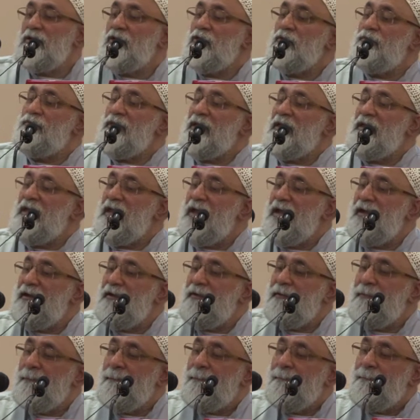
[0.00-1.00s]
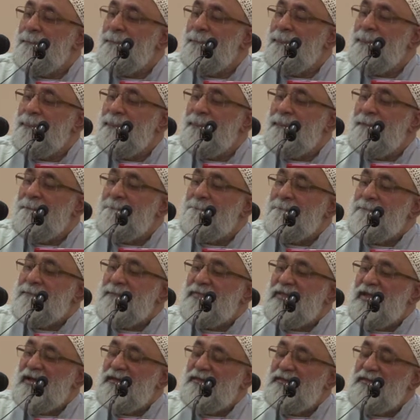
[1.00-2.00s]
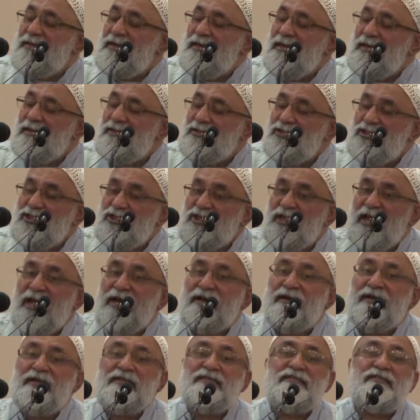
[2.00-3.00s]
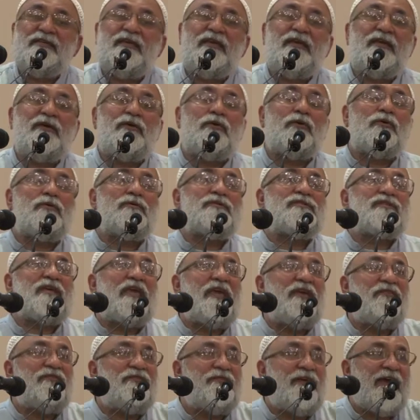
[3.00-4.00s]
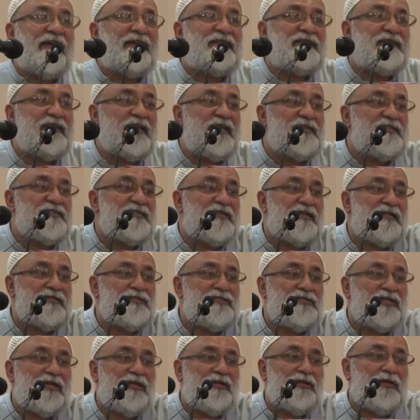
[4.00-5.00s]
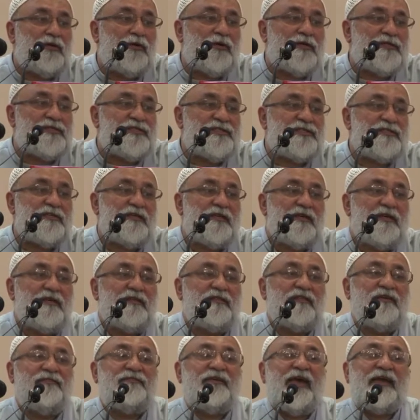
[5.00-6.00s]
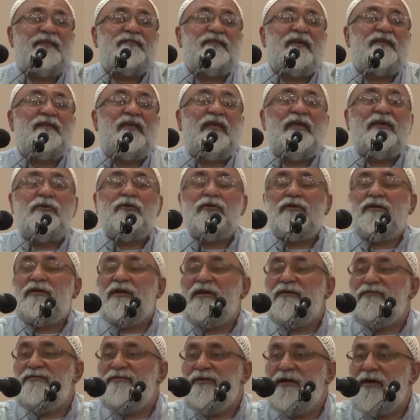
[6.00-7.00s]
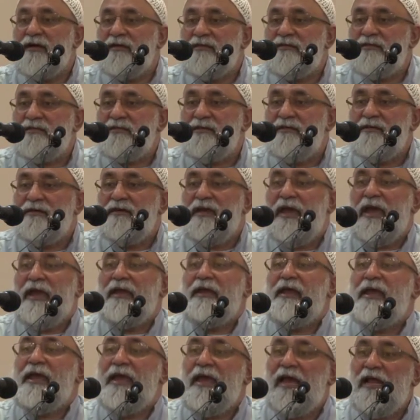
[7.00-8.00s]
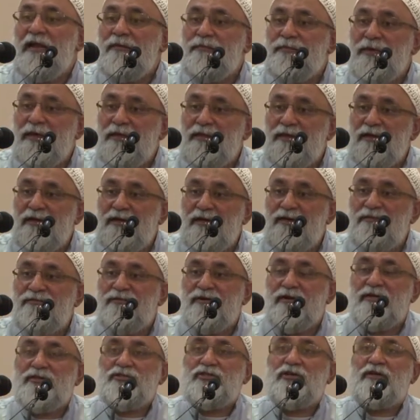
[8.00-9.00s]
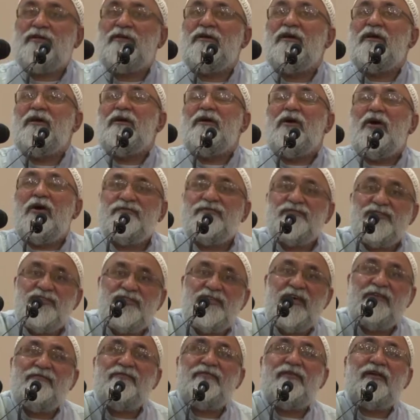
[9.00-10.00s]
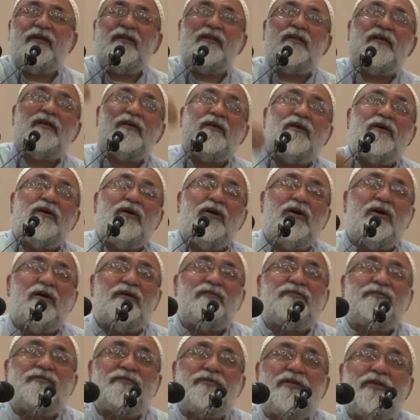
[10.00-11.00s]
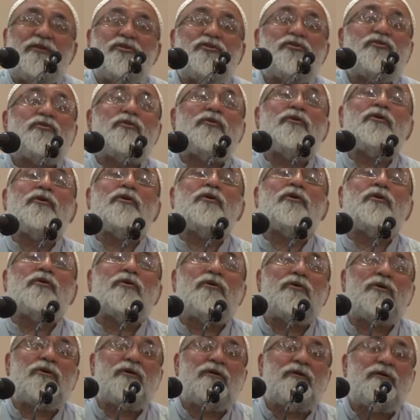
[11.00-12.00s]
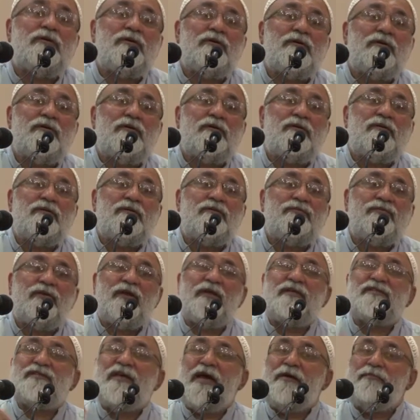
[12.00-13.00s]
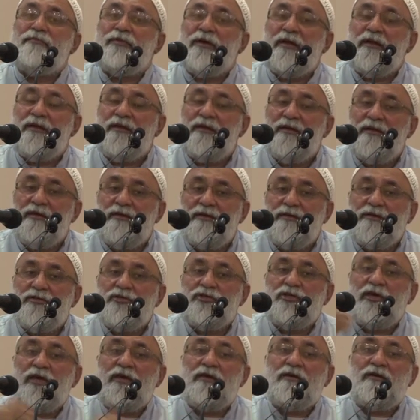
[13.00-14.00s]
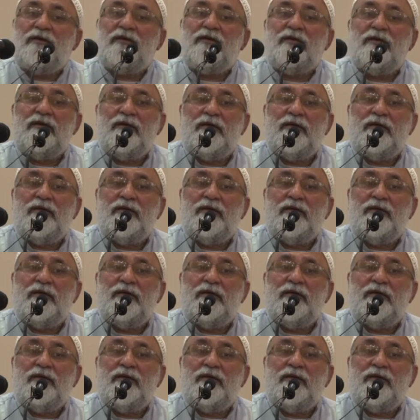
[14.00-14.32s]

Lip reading: You begin the charity whose effect is continuous. The fact that he could convert and help in the conversion of several of the shuyukh. For example, Sheikh